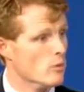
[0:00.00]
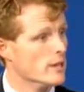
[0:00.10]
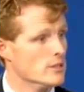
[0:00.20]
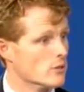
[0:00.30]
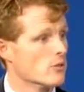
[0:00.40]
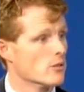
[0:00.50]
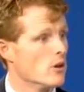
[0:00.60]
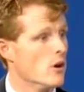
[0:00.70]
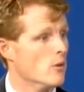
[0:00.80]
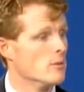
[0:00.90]
wage earner in a
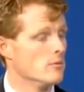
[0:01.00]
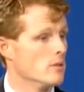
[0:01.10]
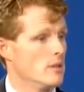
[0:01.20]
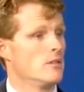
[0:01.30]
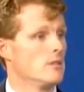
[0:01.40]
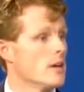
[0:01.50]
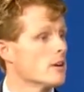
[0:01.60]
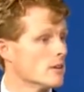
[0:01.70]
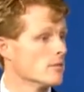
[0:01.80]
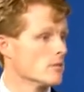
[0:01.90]
home and a
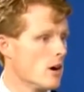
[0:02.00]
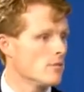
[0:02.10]
caregiver,